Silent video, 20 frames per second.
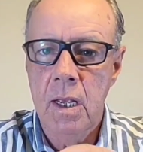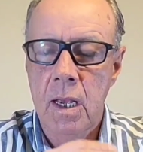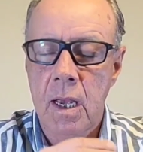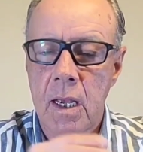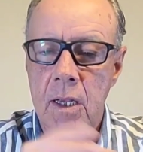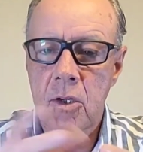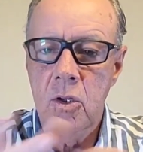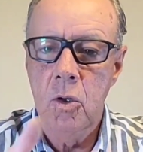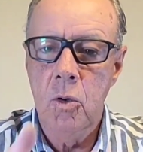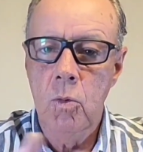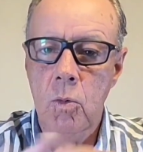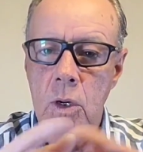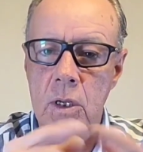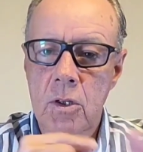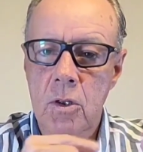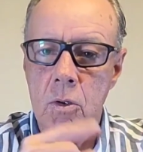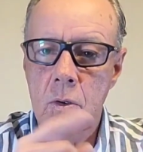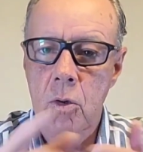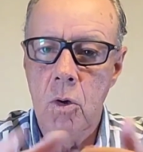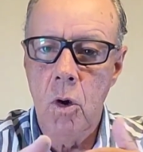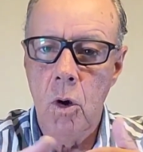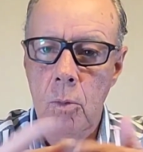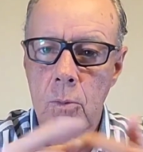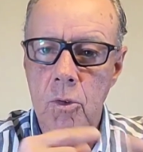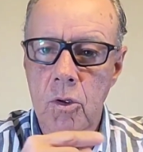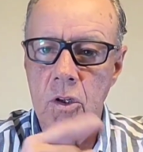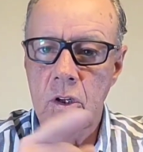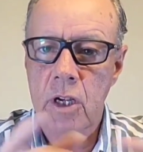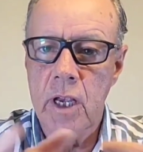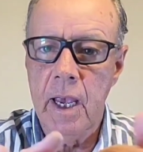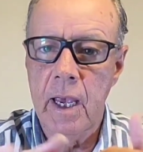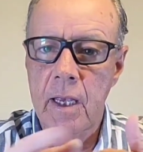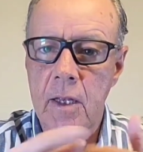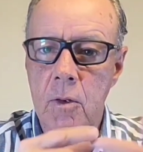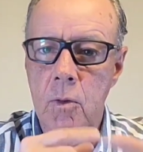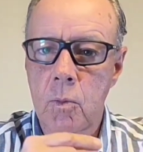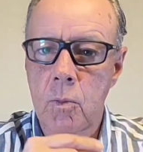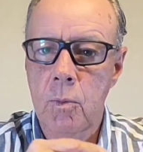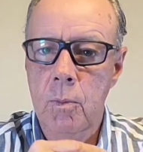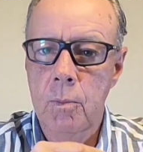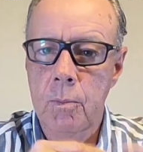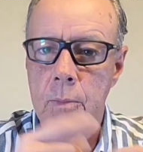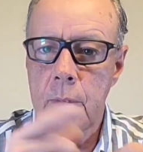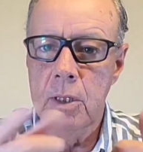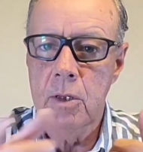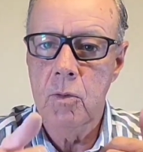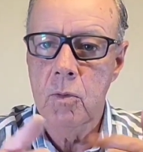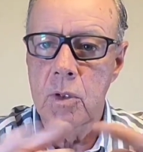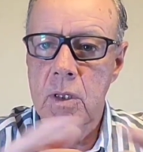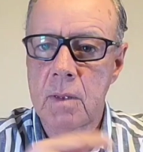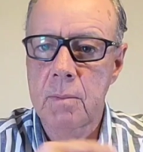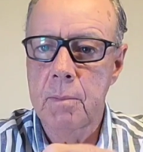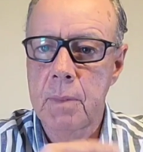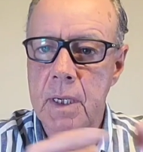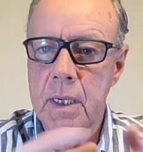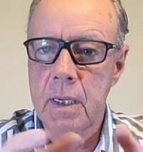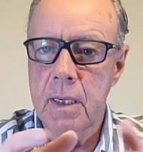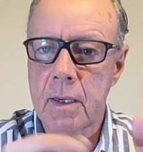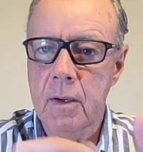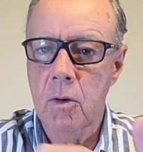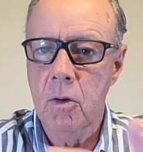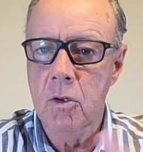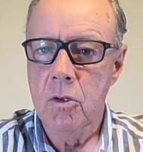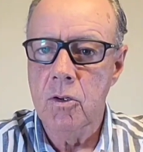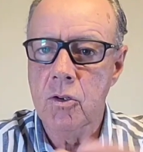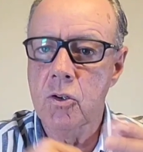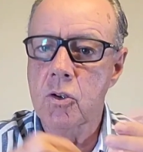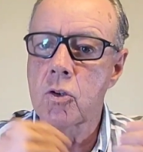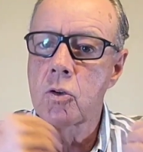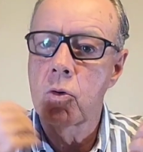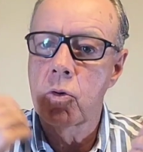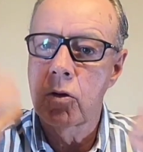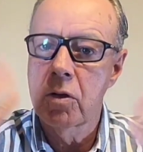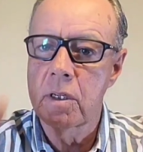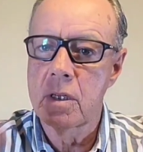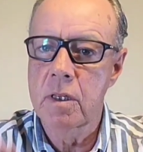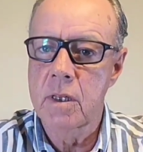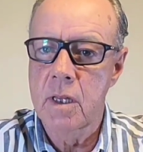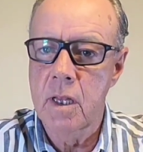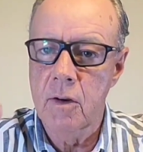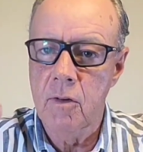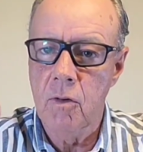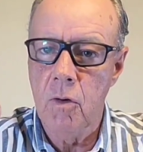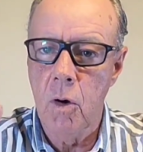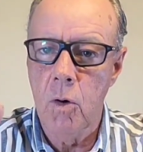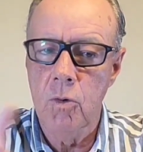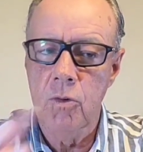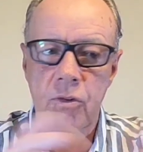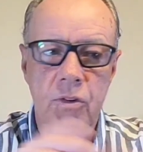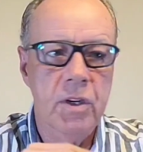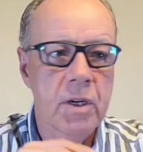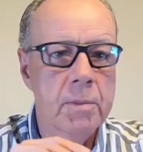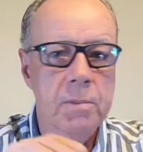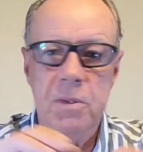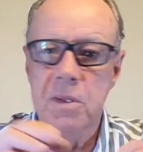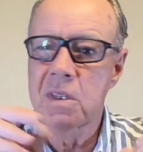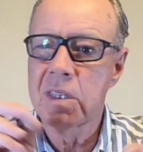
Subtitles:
and you want to communicate between vehicles during the road trips.